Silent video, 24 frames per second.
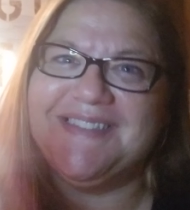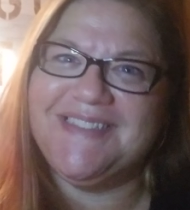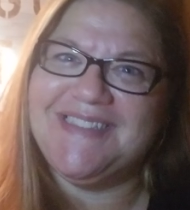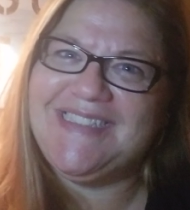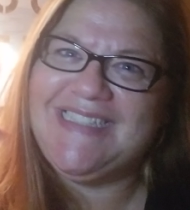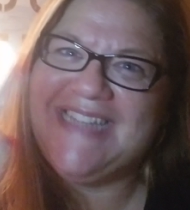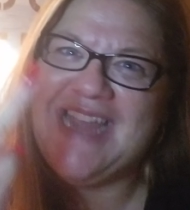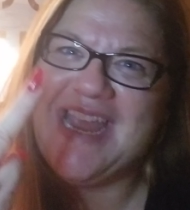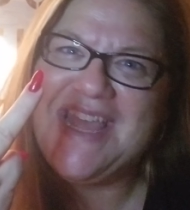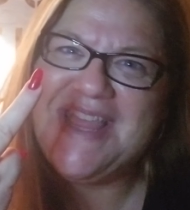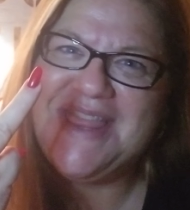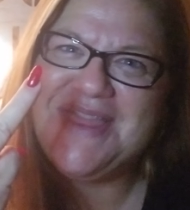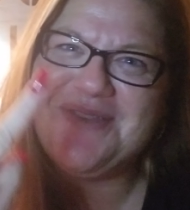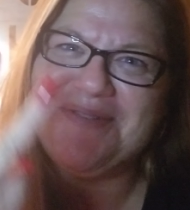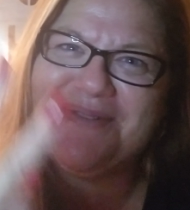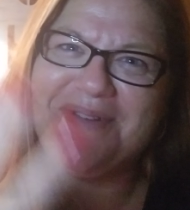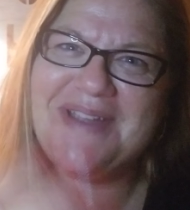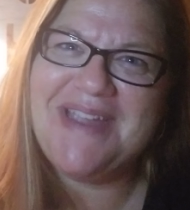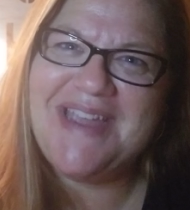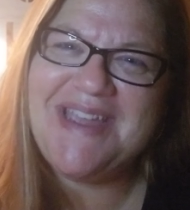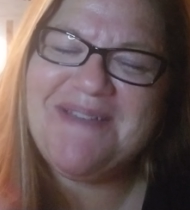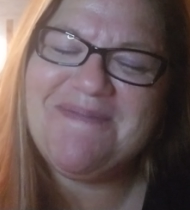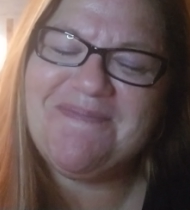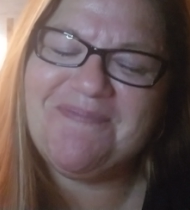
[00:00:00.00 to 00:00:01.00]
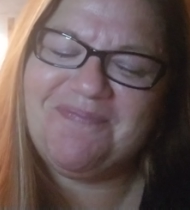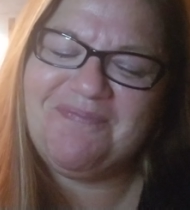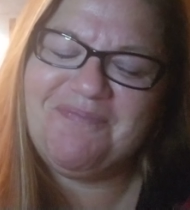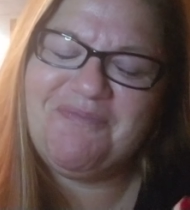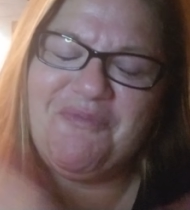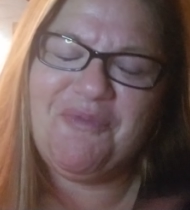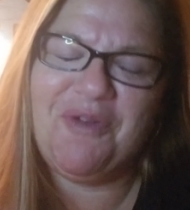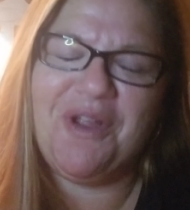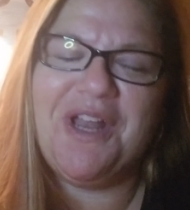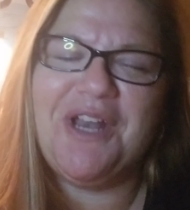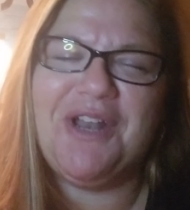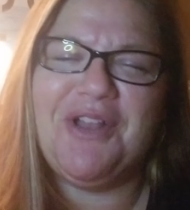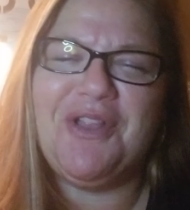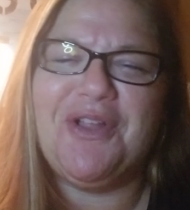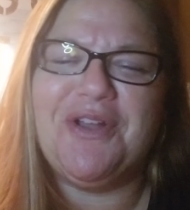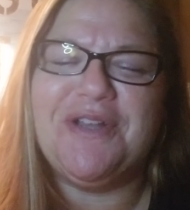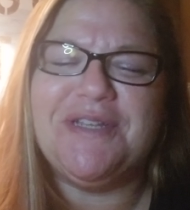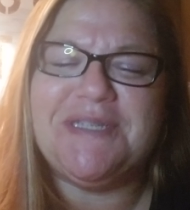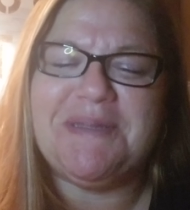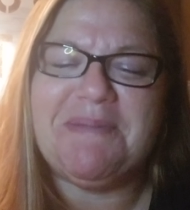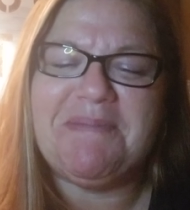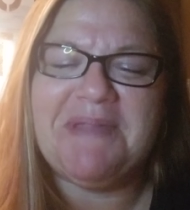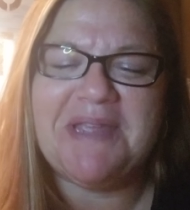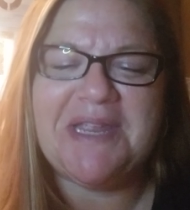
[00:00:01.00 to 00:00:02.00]
Day 3, we're going to
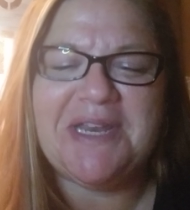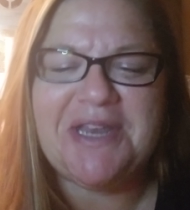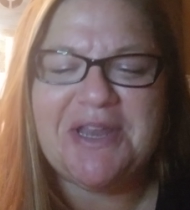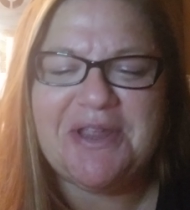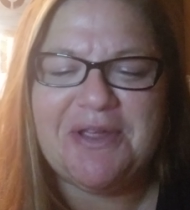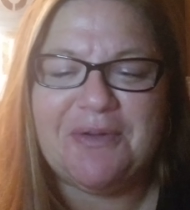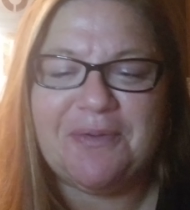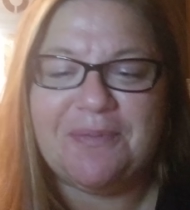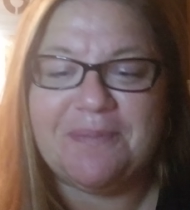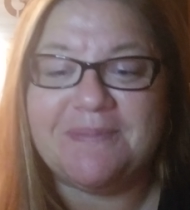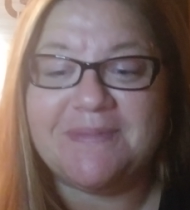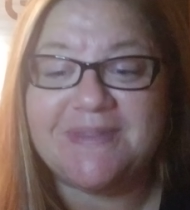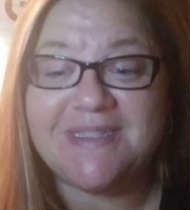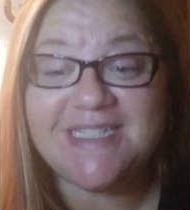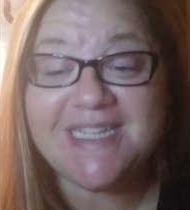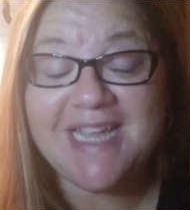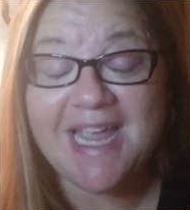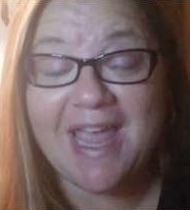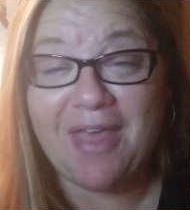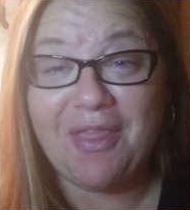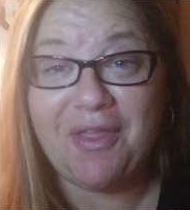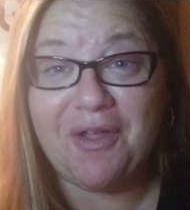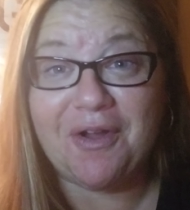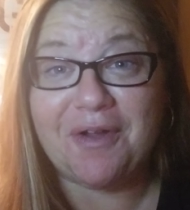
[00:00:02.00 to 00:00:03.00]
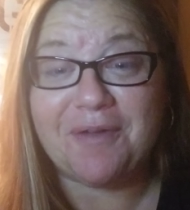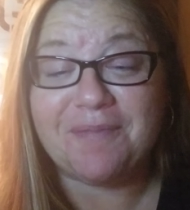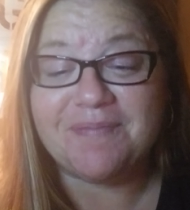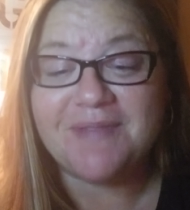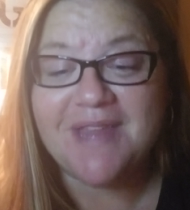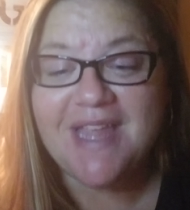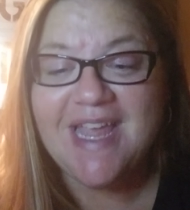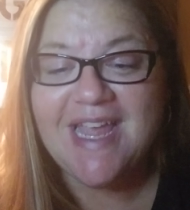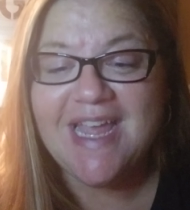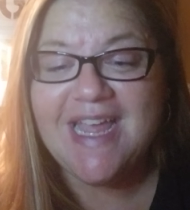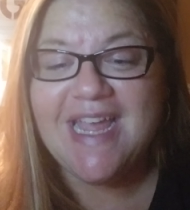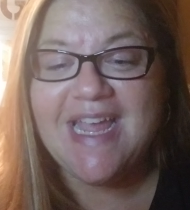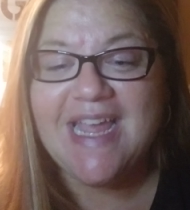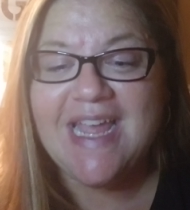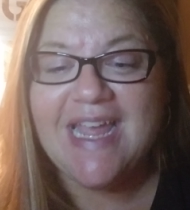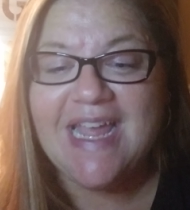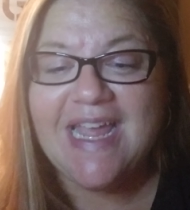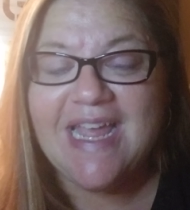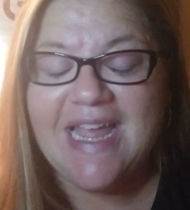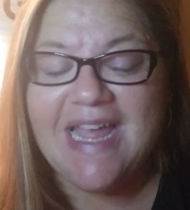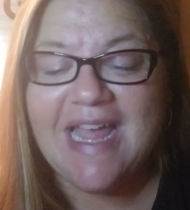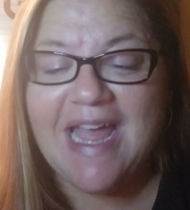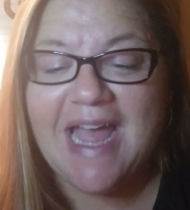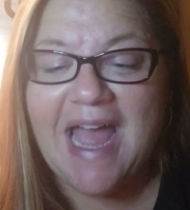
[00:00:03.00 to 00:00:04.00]
learn something new together.
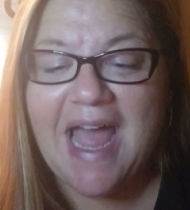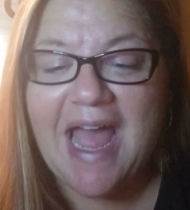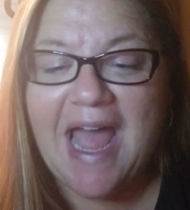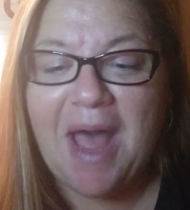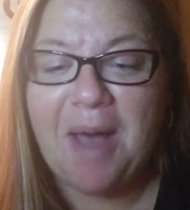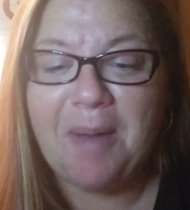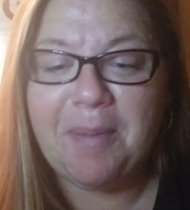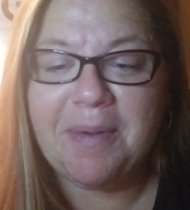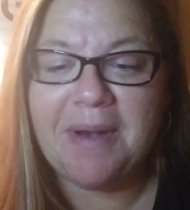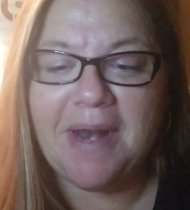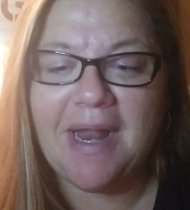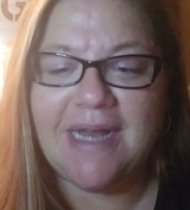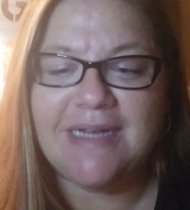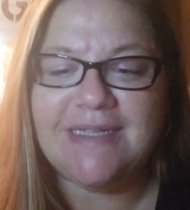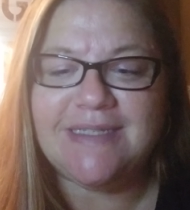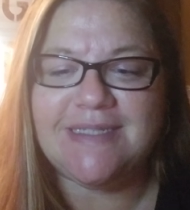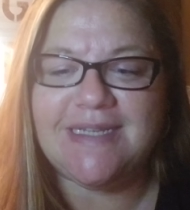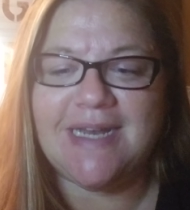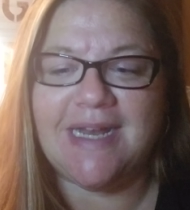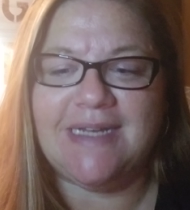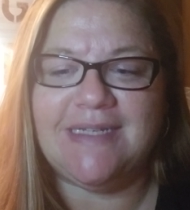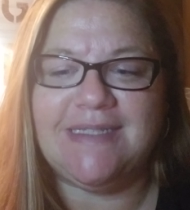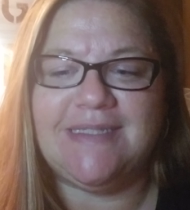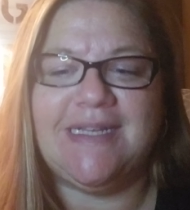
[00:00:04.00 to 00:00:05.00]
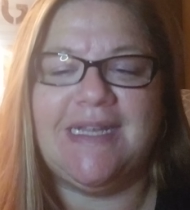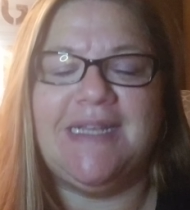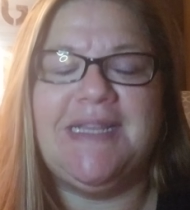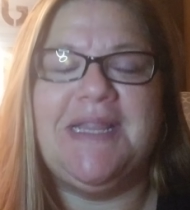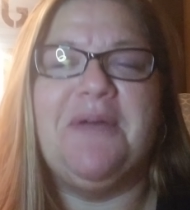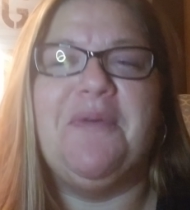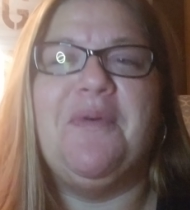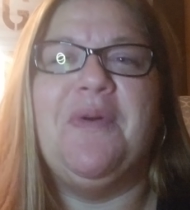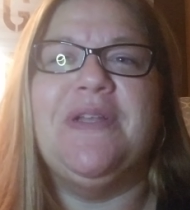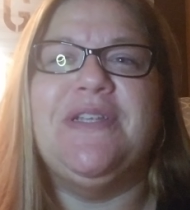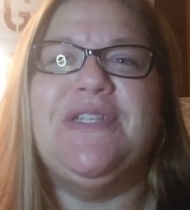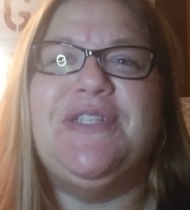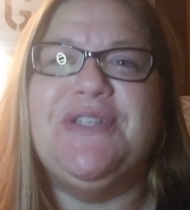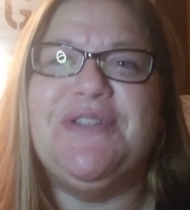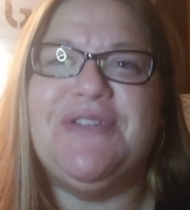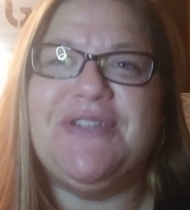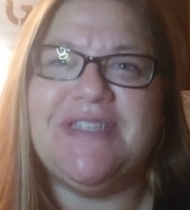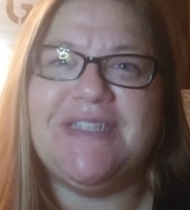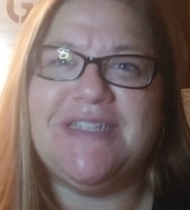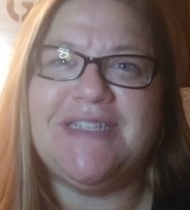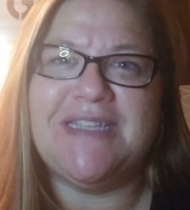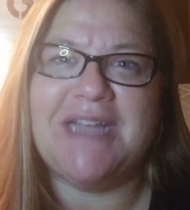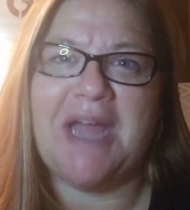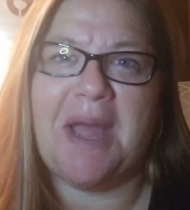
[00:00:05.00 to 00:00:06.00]
Albert Einstein said that once you
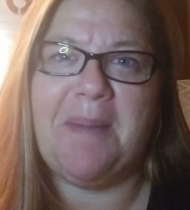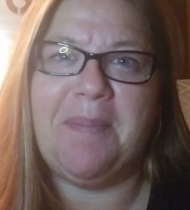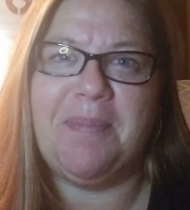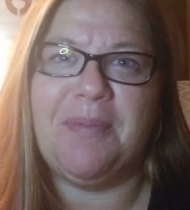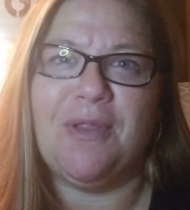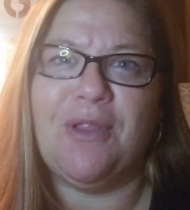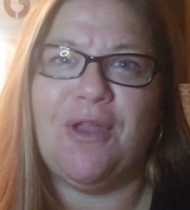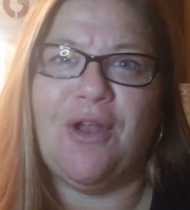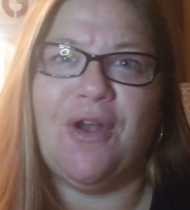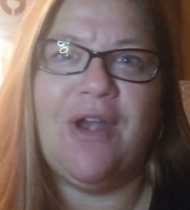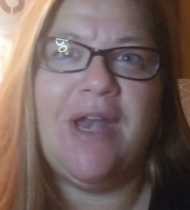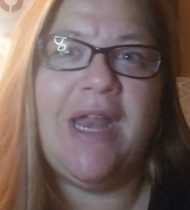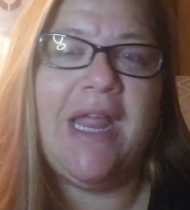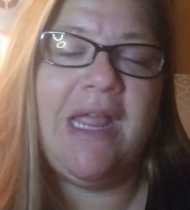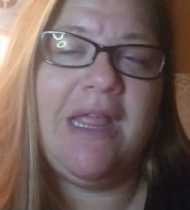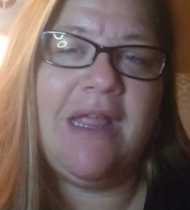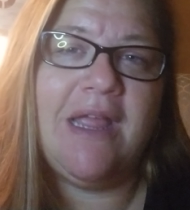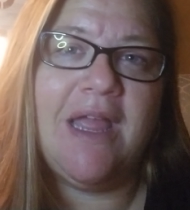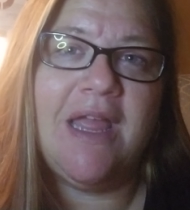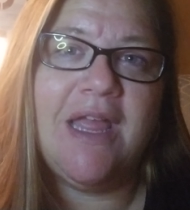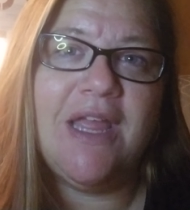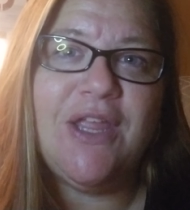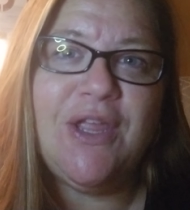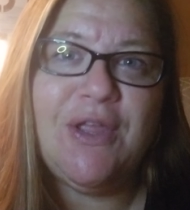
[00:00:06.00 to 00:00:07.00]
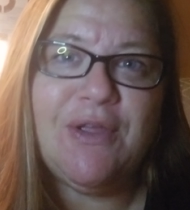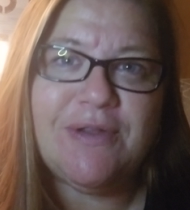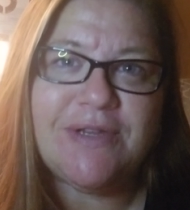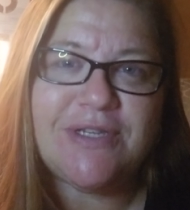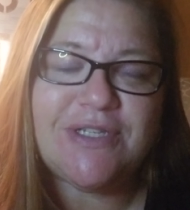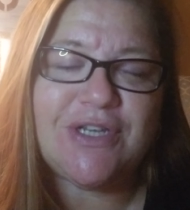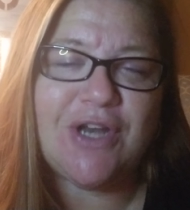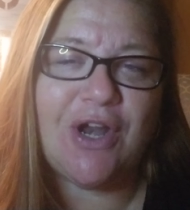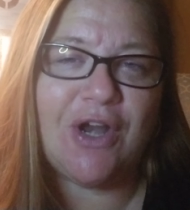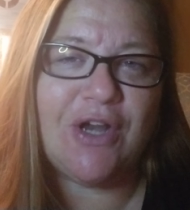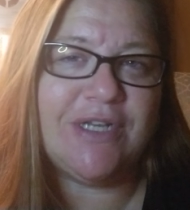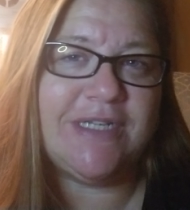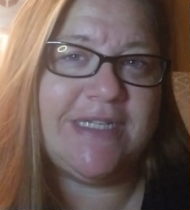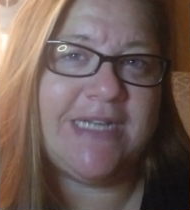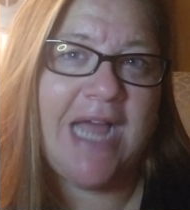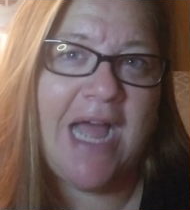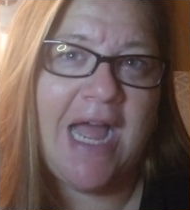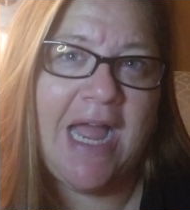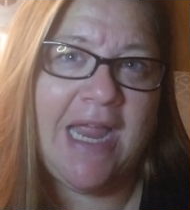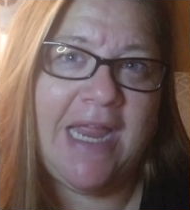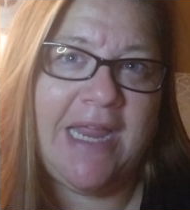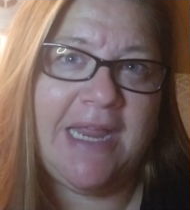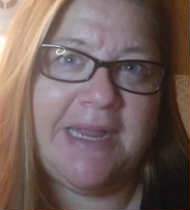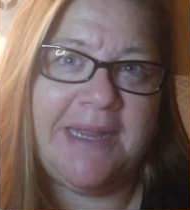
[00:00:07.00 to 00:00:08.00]
stop learning, you start
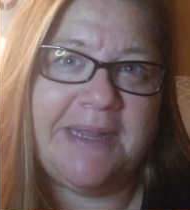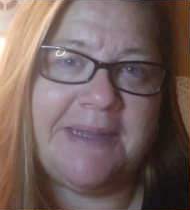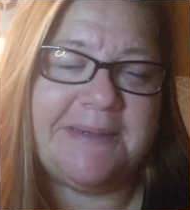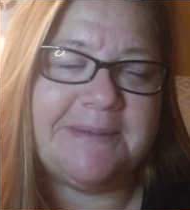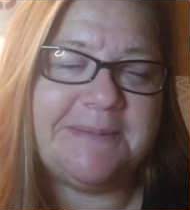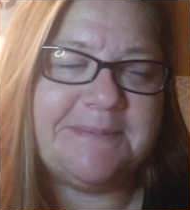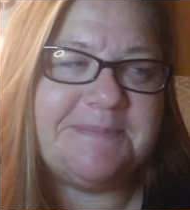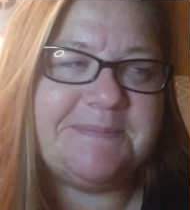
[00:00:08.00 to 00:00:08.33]
dying.